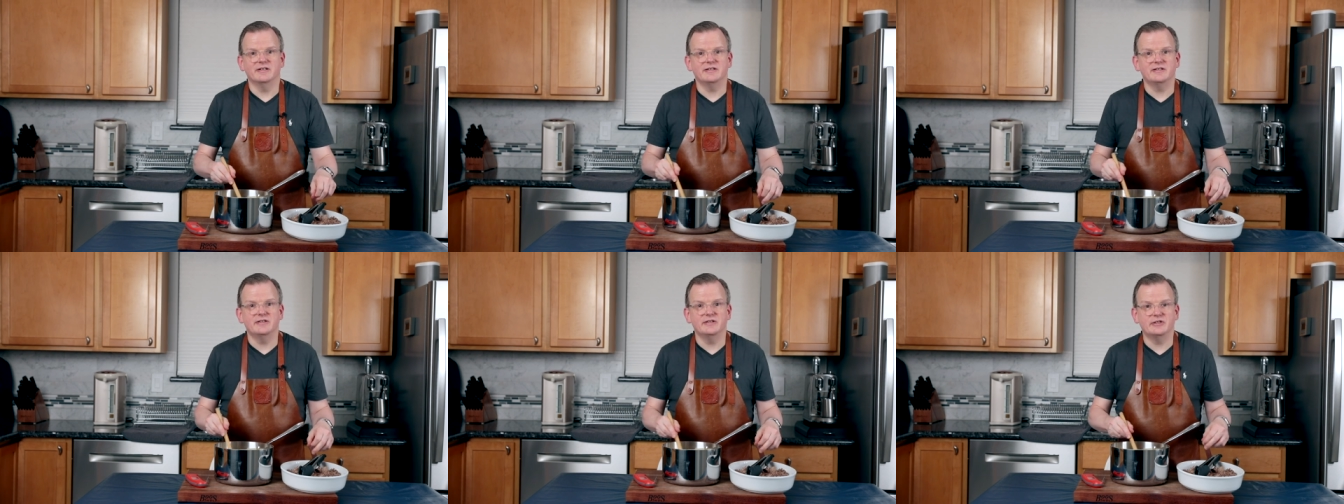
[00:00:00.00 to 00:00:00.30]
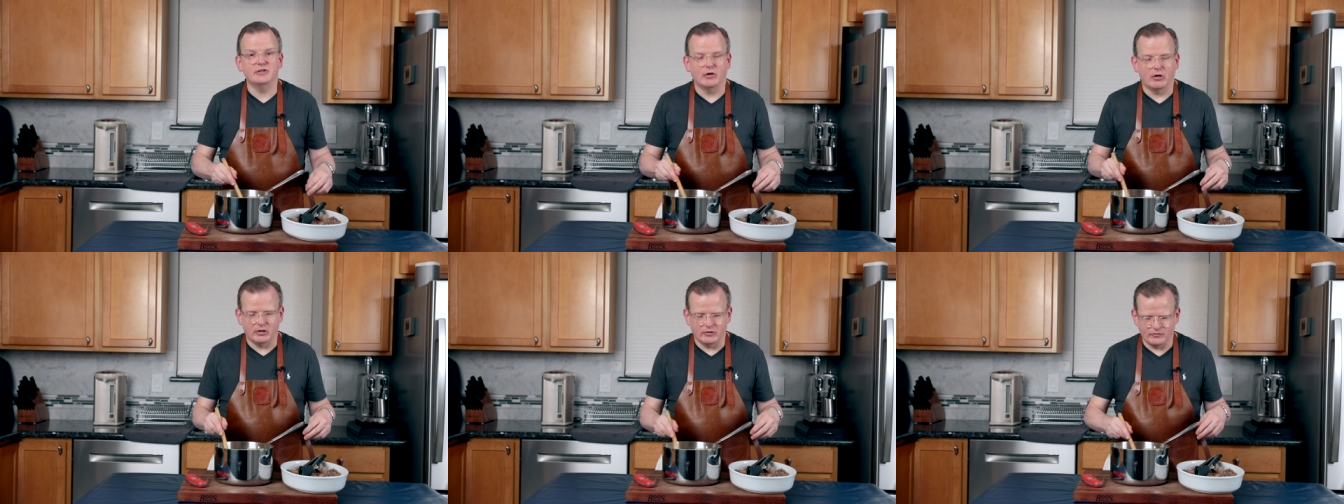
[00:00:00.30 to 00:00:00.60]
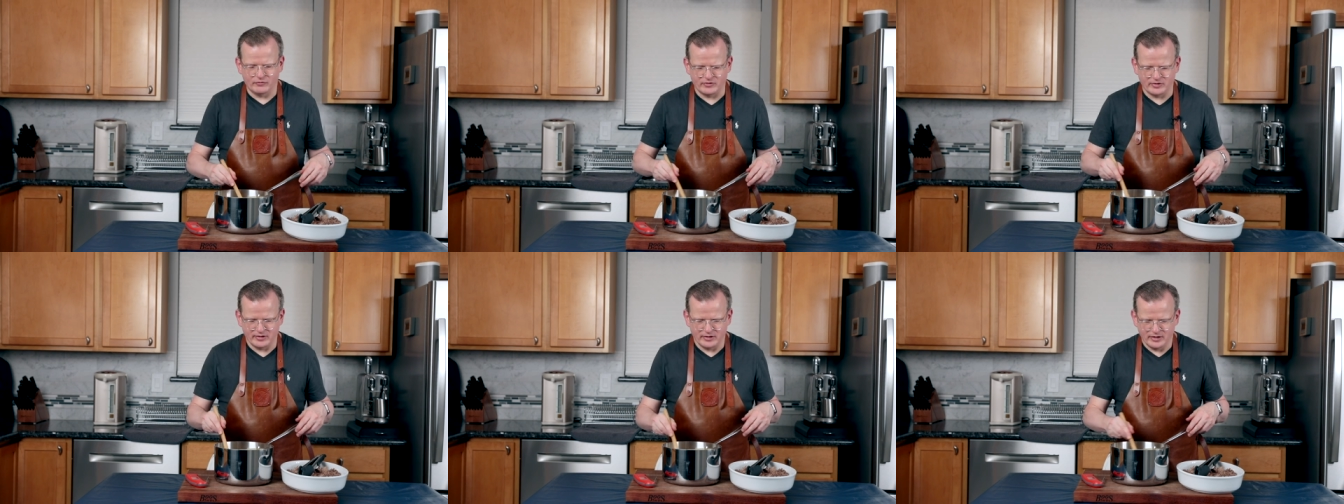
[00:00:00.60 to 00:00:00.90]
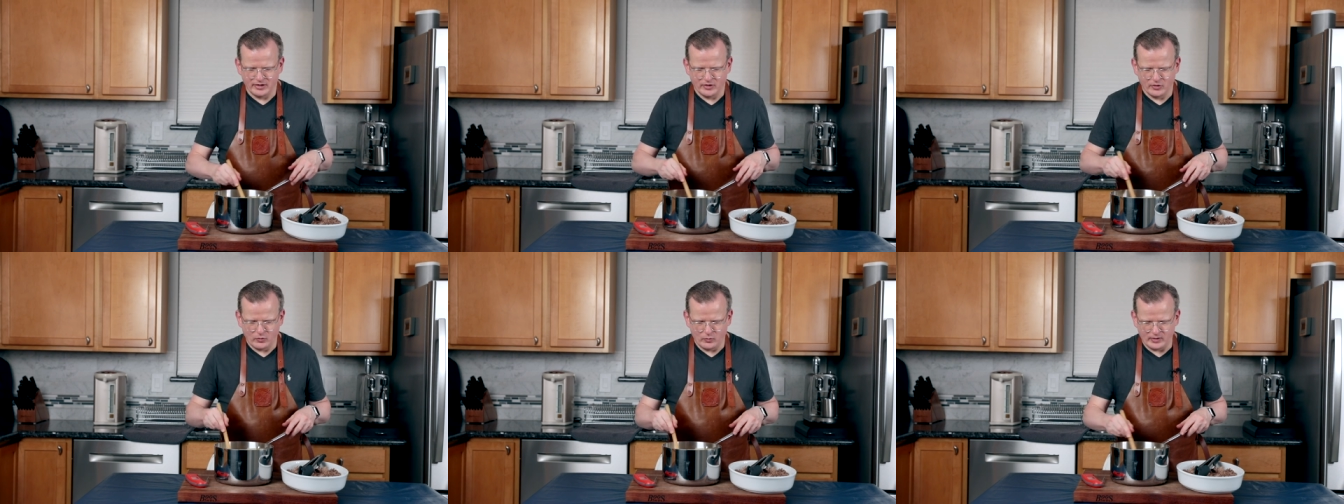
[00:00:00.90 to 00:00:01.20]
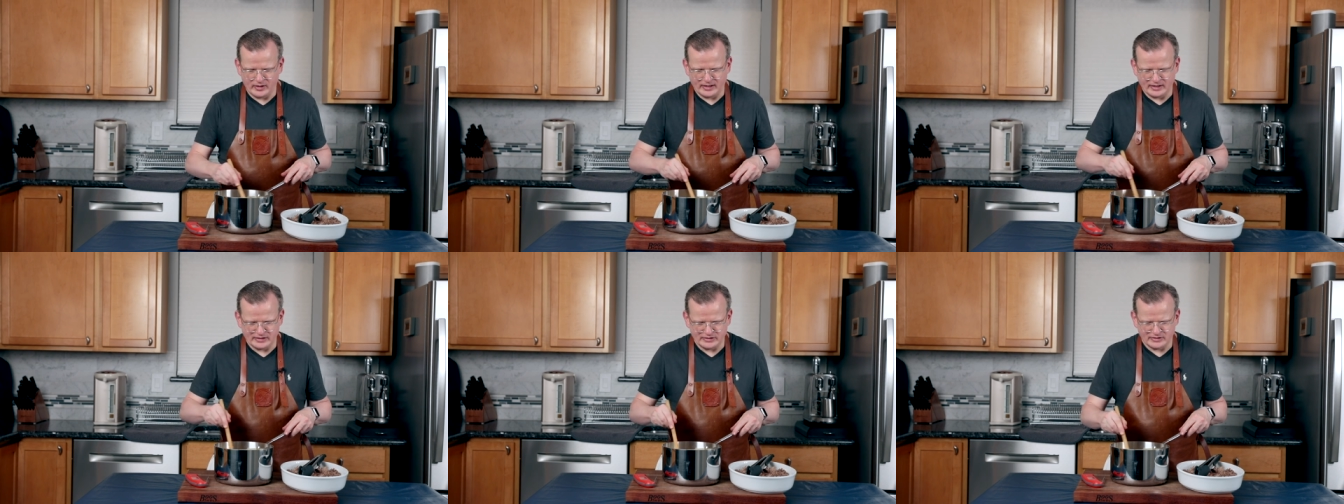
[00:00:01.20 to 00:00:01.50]
is dissolved,
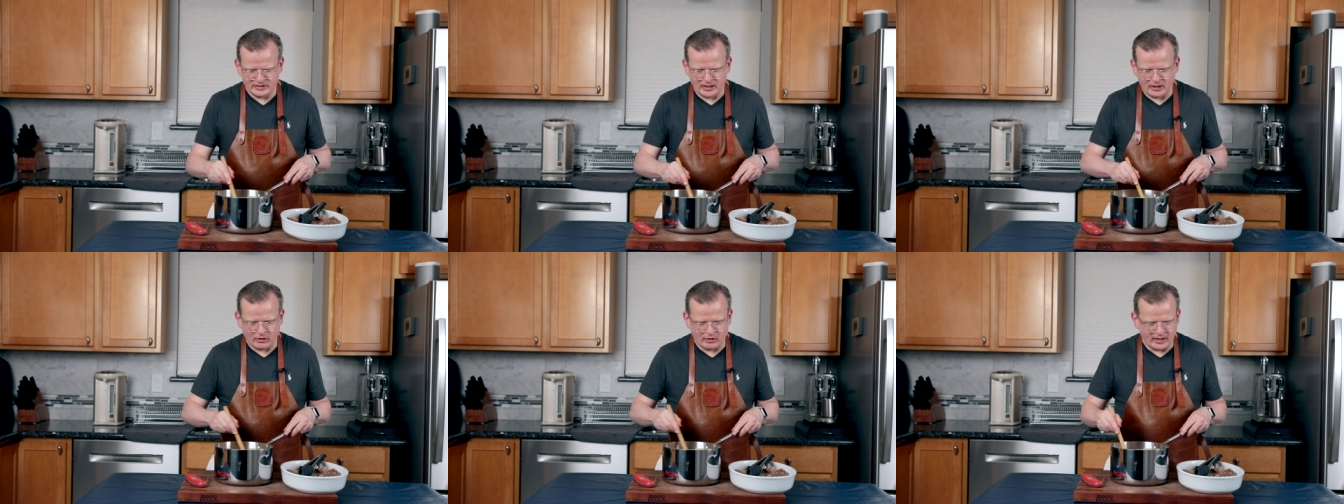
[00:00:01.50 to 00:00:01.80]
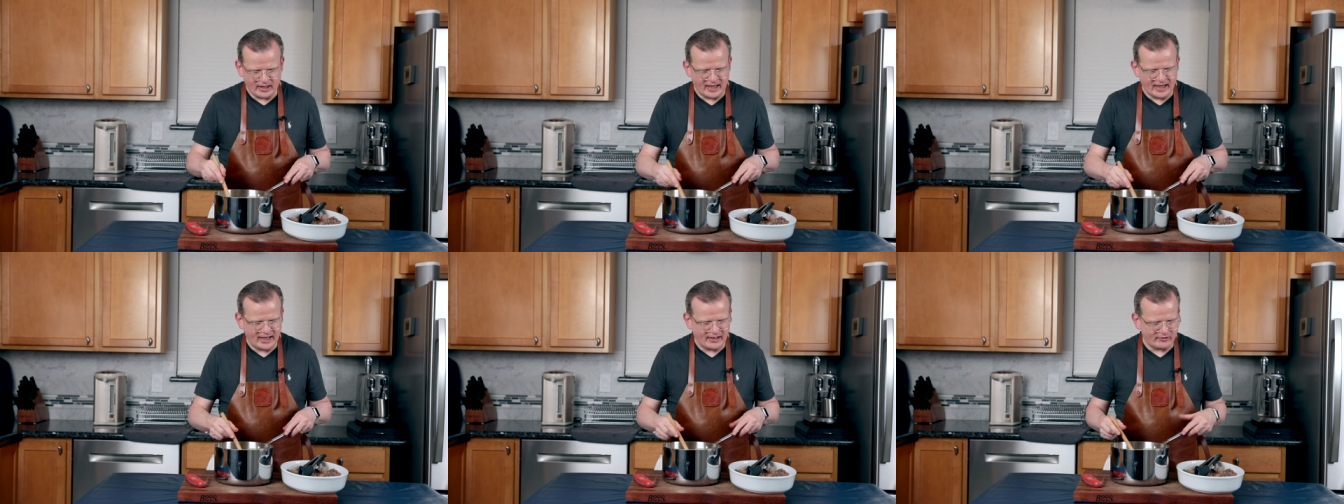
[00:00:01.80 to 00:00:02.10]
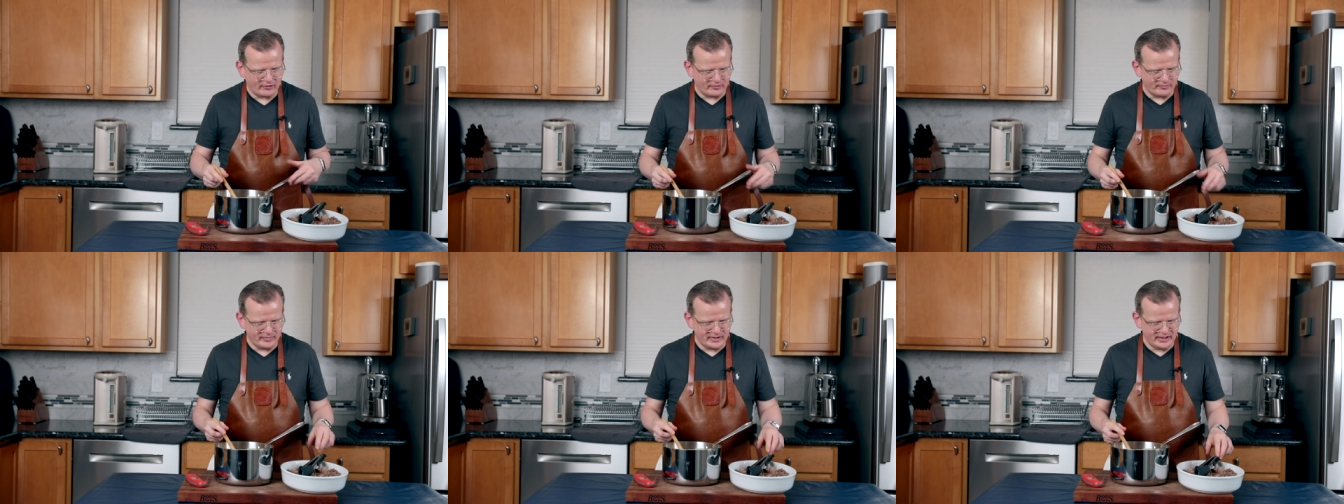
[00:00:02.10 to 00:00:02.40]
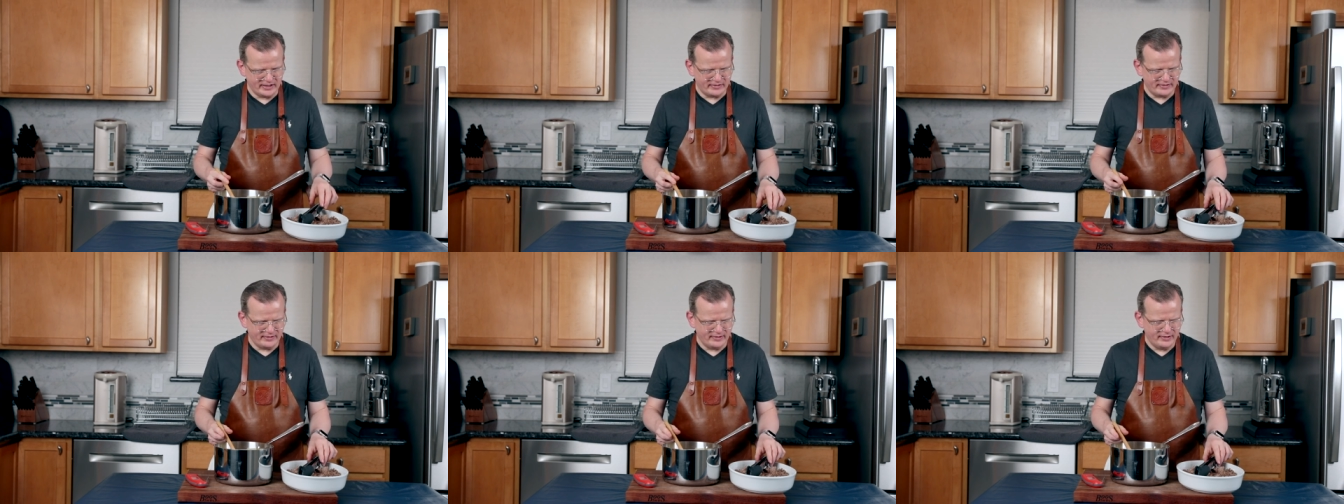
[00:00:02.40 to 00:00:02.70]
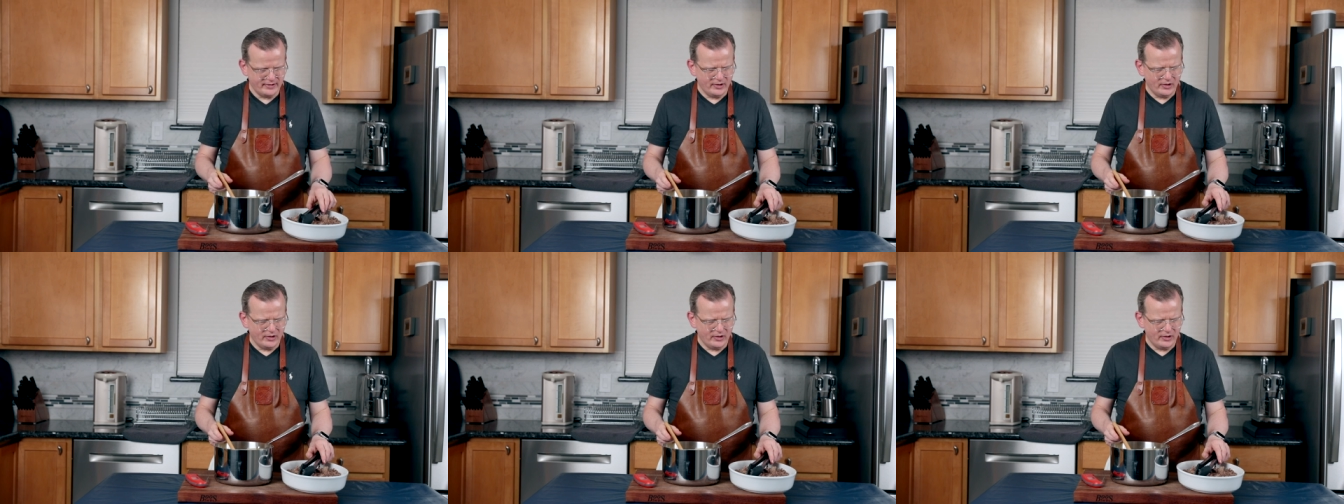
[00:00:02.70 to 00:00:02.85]
we can add our meat.